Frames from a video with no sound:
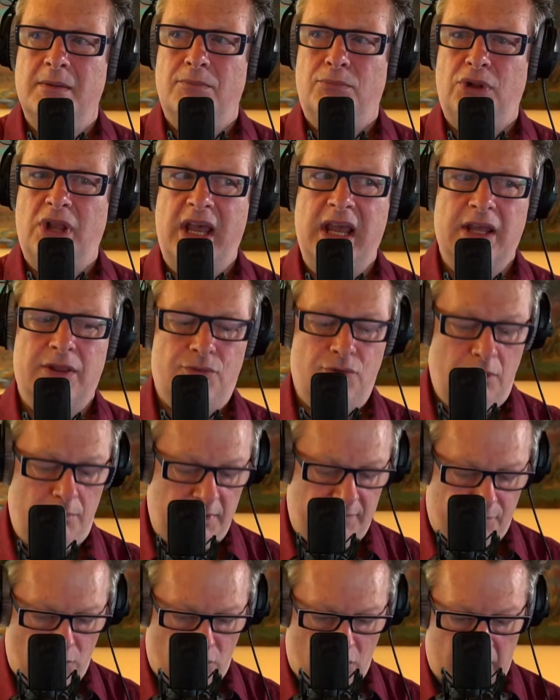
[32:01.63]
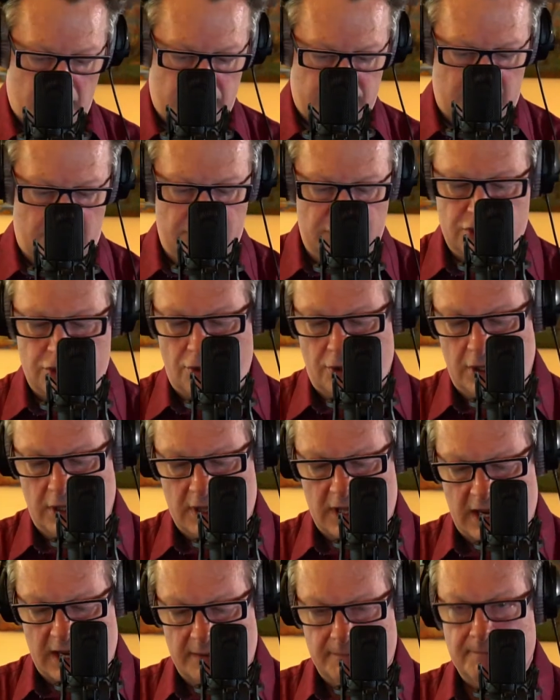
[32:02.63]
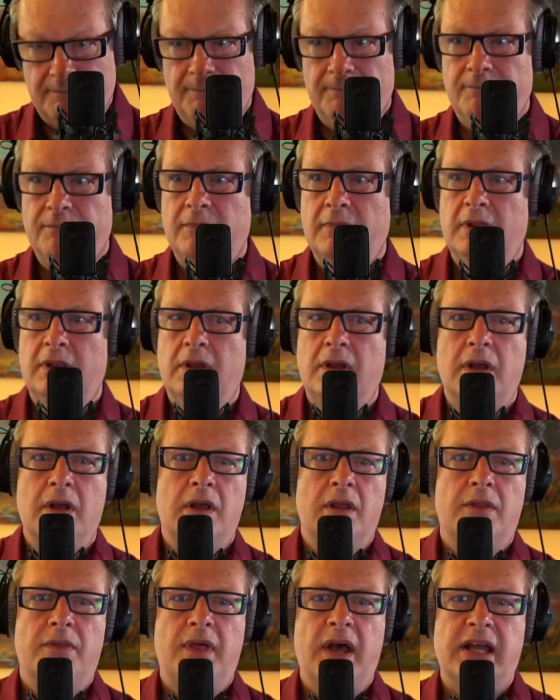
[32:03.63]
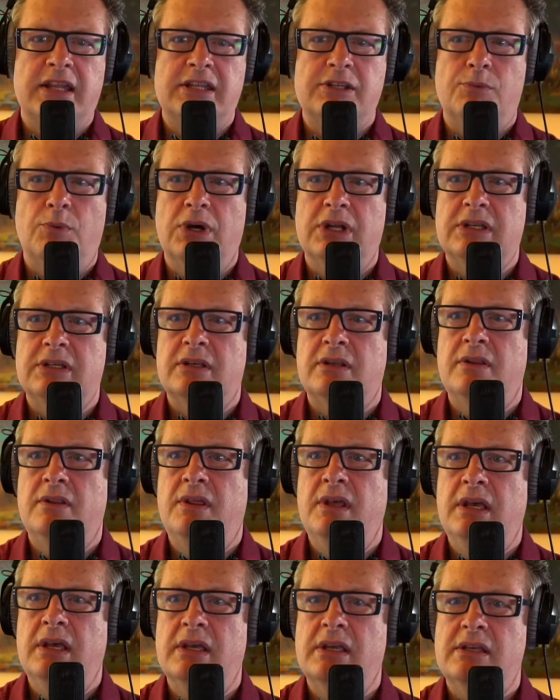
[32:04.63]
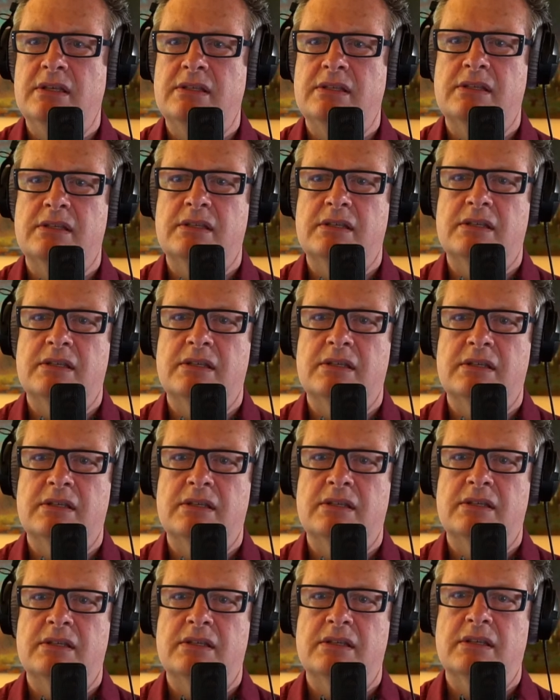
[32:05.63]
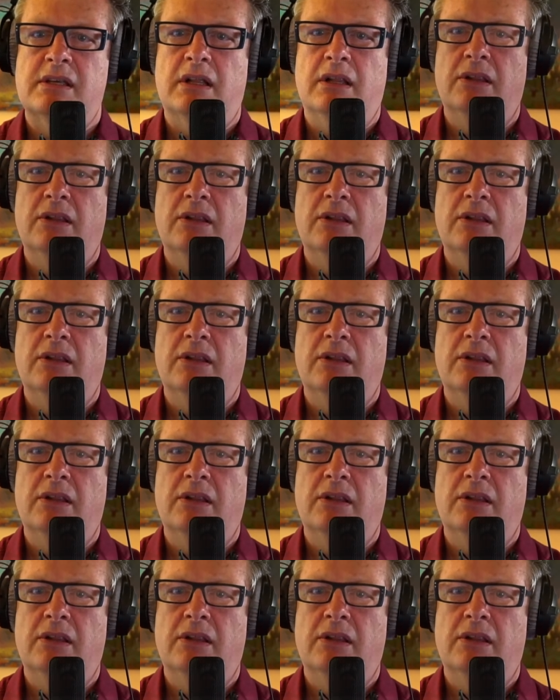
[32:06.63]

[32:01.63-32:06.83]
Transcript: playing through before. Let me show you that. That's what this